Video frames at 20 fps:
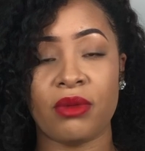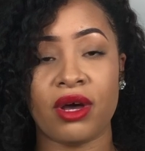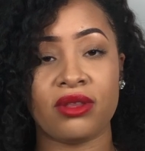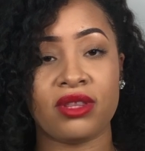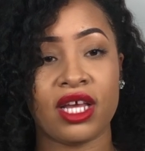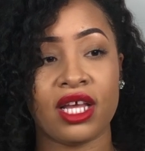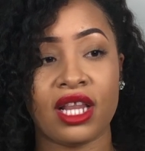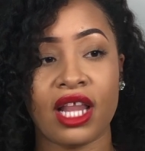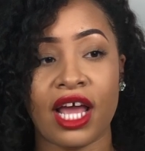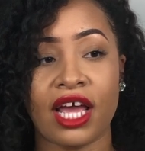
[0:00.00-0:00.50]
about
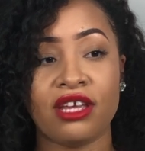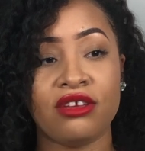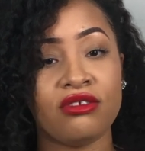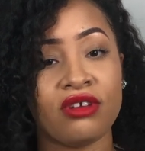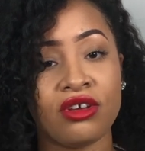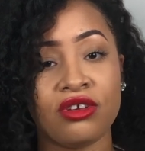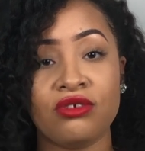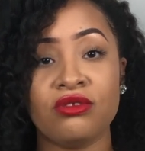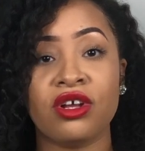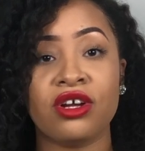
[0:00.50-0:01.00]
that, like, you
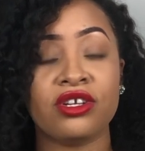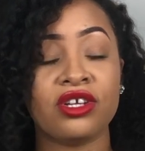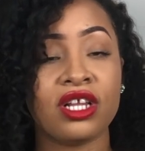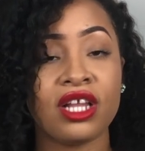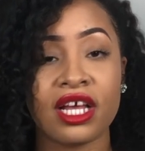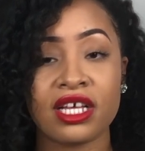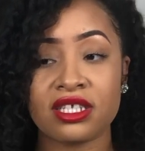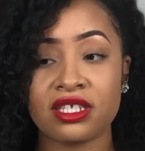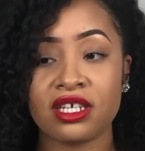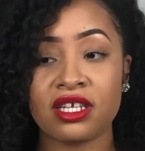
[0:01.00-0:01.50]
learn your
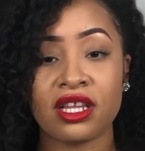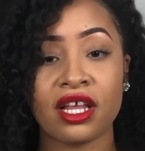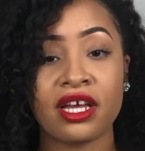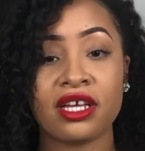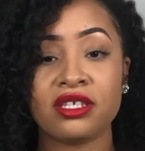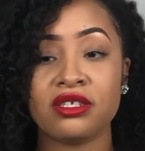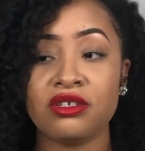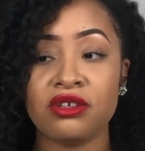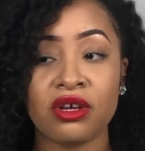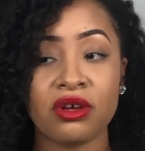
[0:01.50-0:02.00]
lesson,
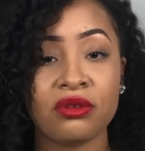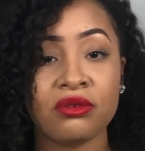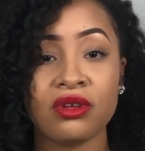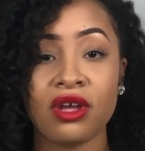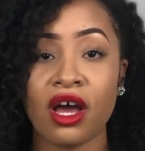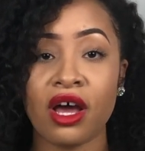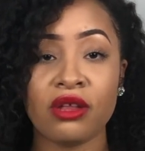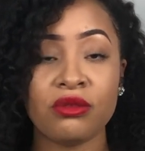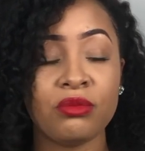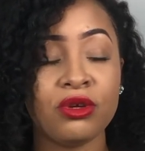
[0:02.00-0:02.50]
like,
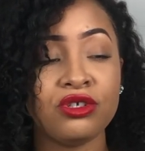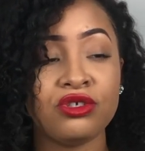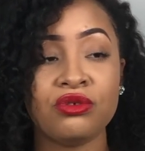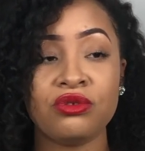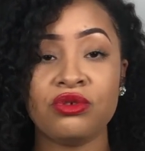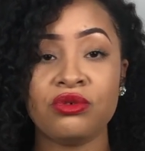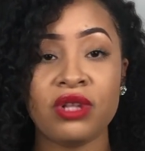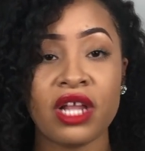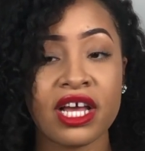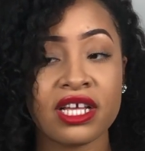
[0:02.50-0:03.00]
God puts
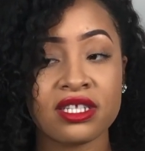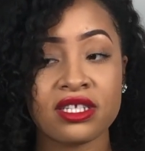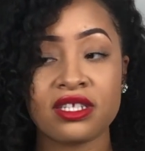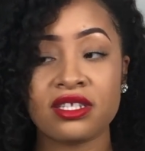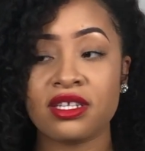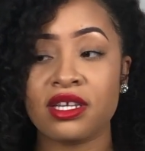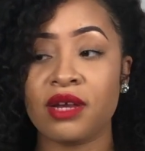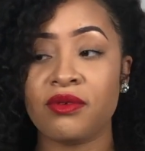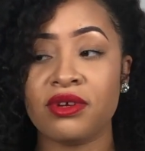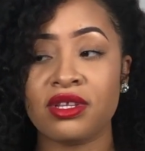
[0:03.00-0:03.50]
you through
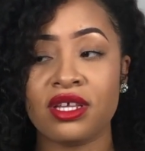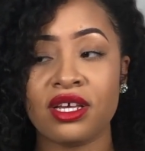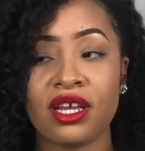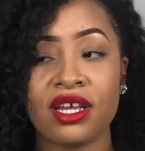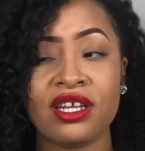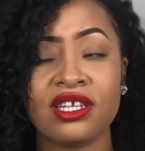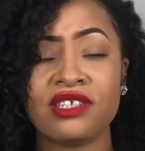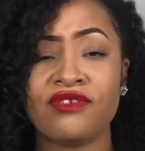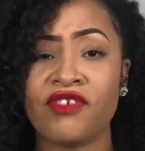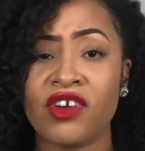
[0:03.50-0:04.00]
lessons and everything.
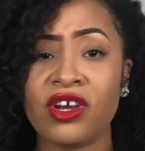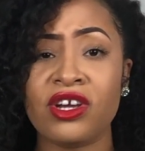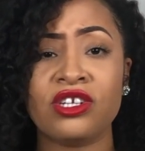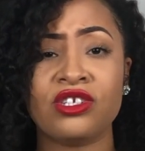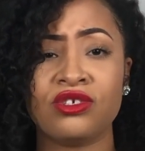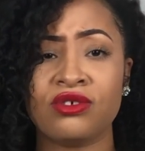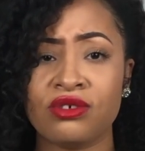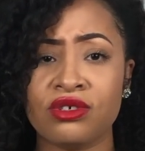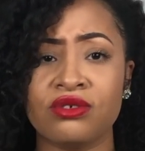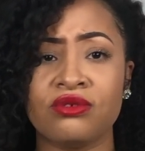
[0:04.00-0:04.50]
And it's very
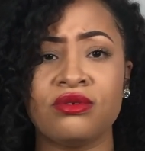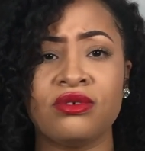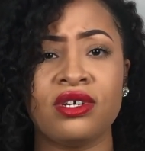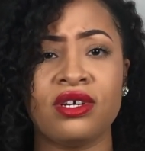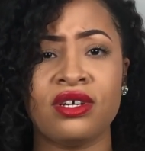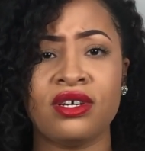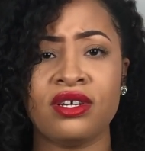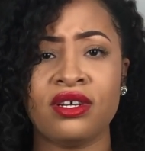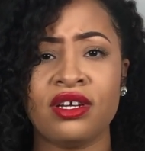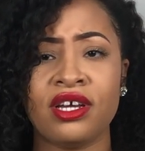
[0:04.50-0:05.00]
true.
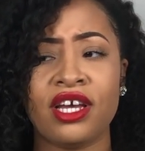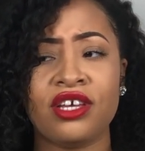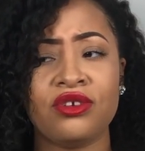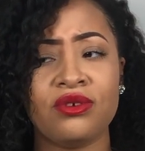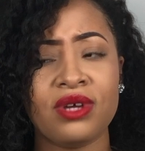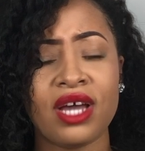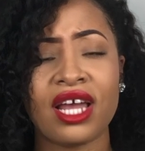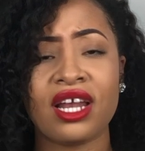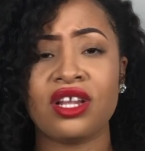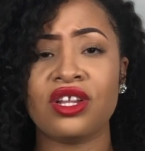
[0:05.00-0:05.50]
And
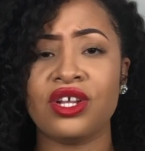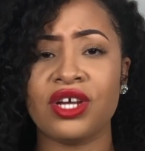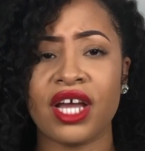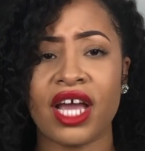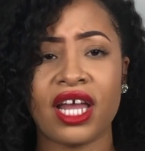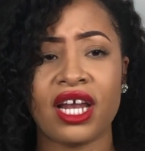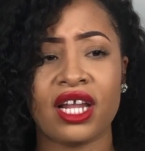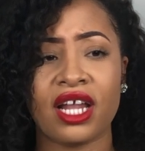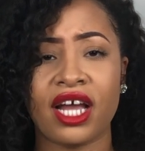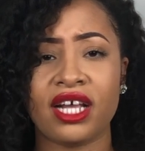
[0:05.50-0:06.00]
you got to look
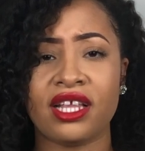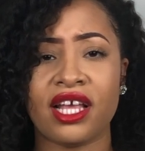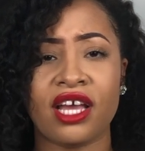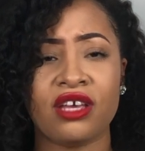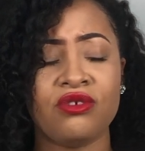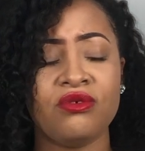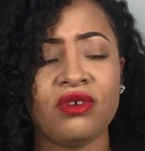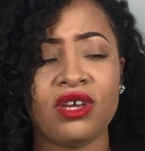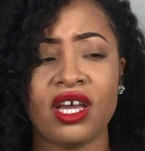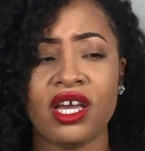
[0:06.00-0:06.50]
at it like
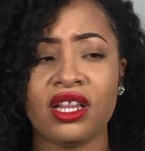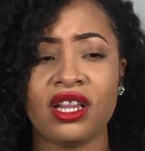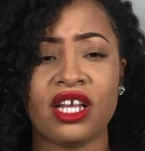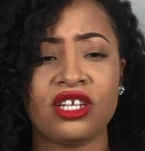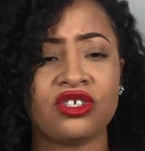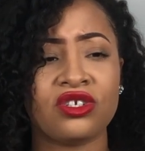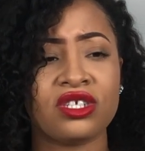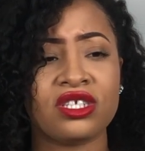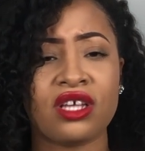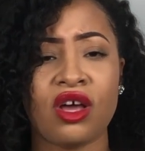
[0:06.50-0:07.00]
that. You can't
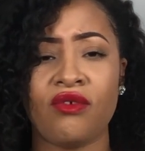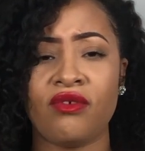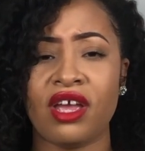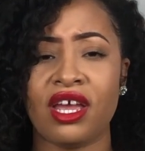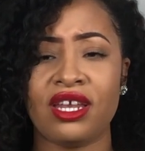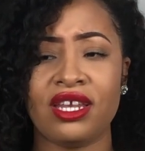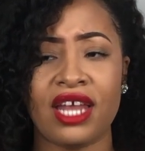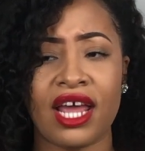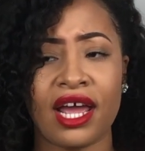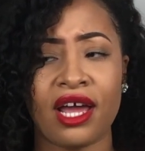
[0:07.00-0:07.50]
let yourself
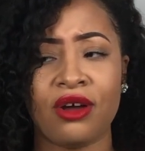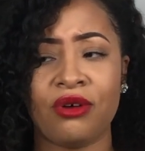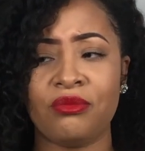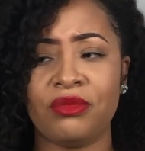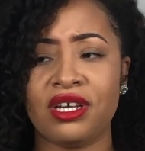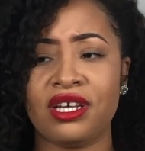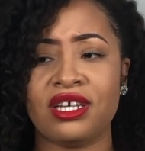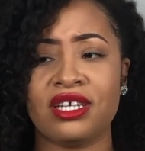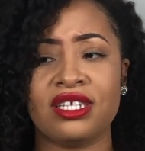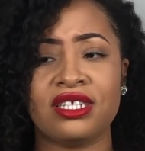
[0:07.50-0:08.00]
get down,
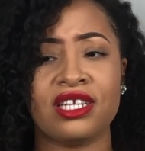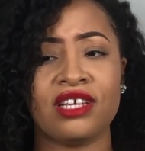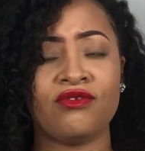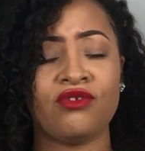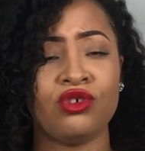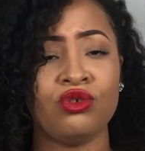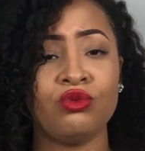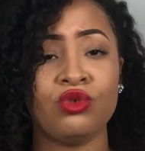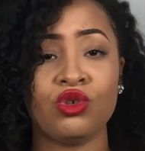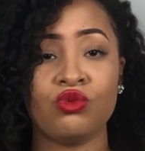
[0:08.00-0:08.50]
because
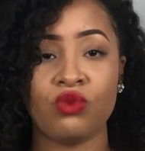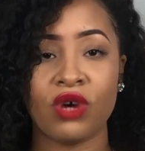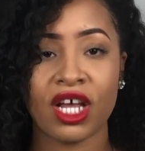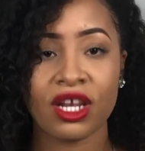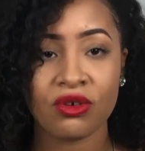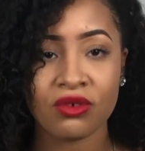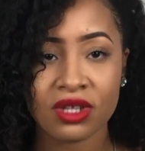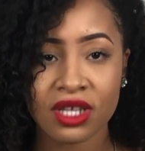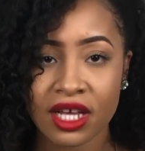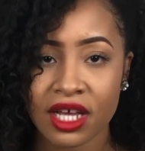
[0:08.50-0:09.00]
if you
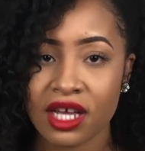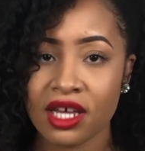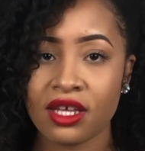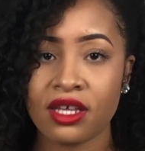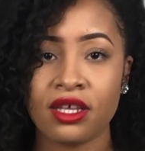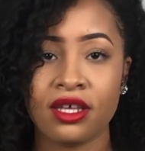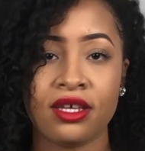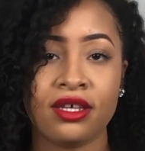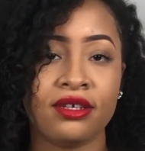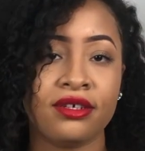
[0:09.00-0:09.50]
dwell on that,
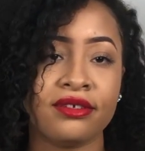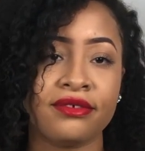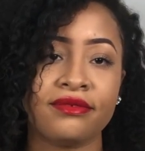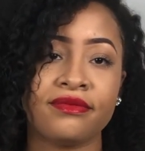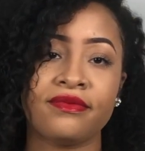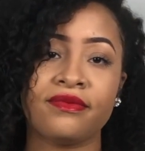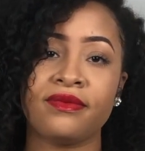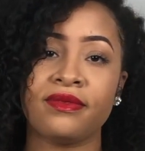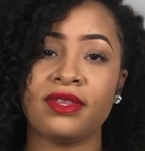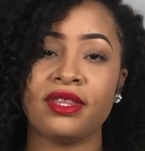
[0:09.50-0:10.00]

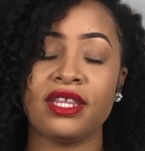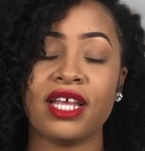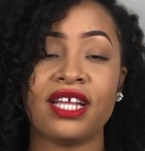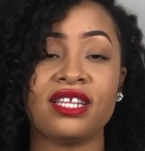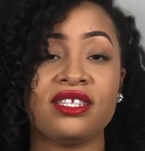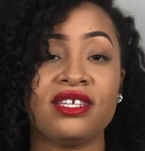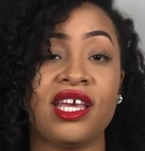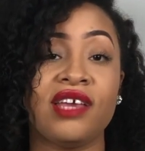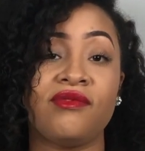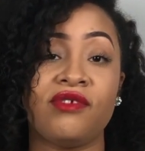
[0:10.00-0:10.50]

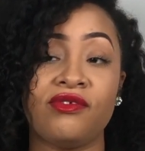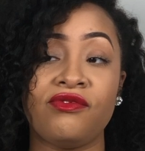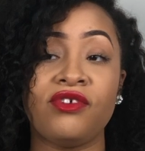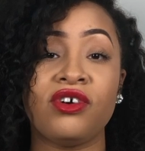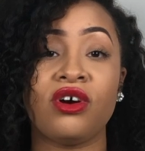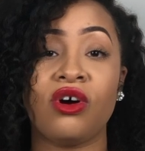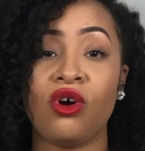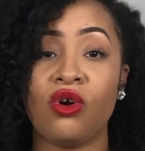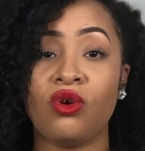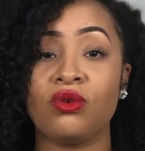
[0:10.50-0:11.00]
that's giving
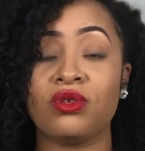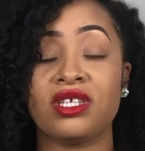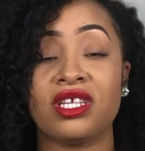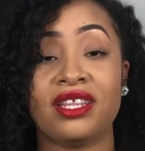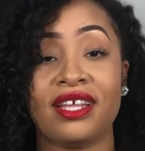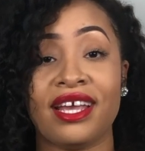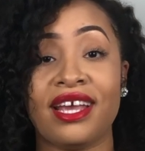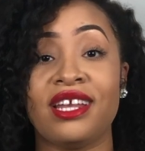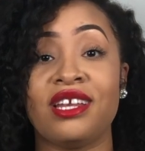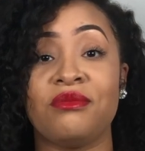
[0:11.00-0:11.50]
foothold to
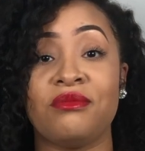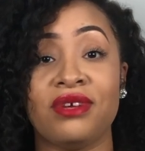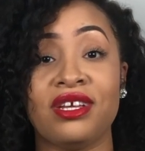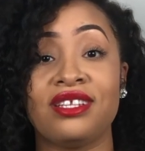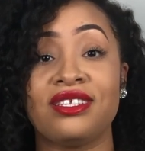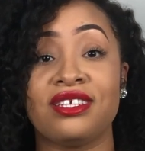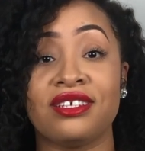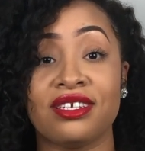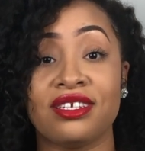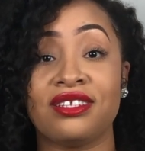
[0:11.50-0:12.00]
the enemy
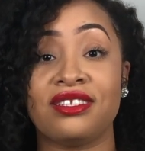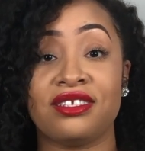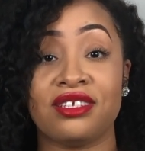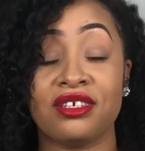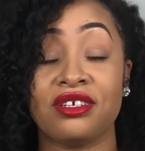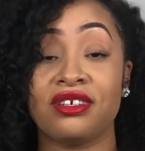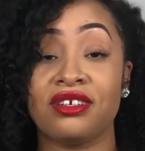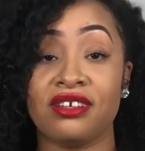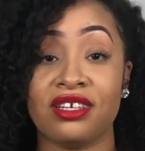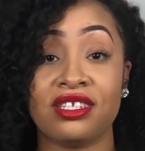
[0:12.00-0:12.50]
to
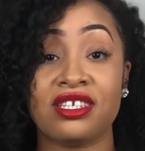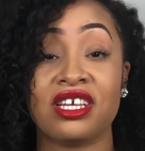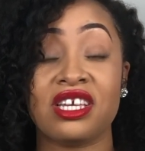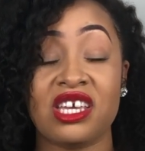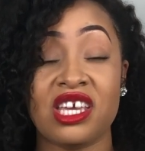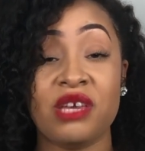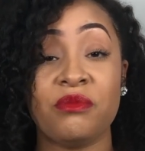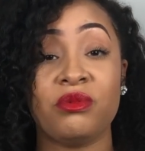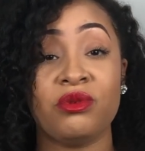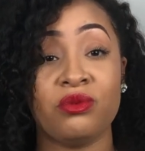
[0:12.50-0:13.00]

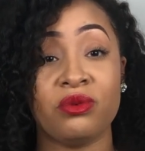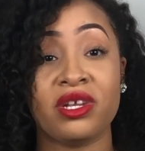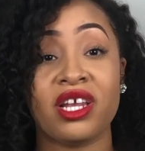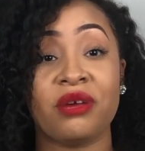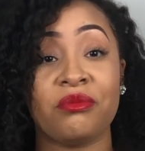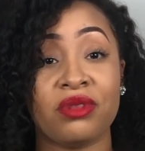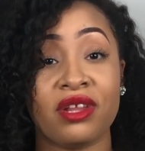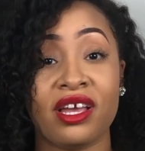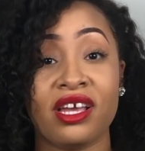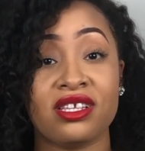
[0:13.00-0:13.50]
keep you in
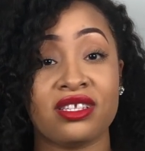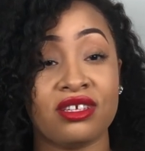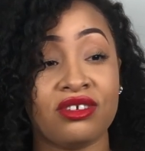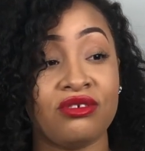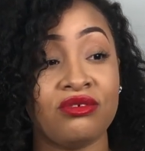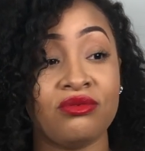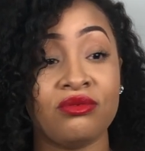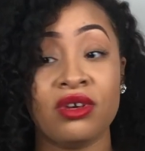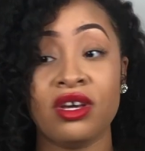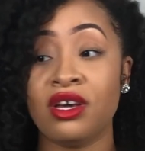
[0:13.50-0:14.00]
that place, and
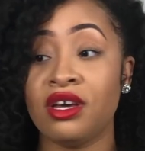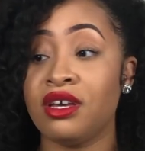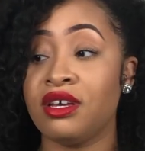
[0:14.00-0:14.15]
you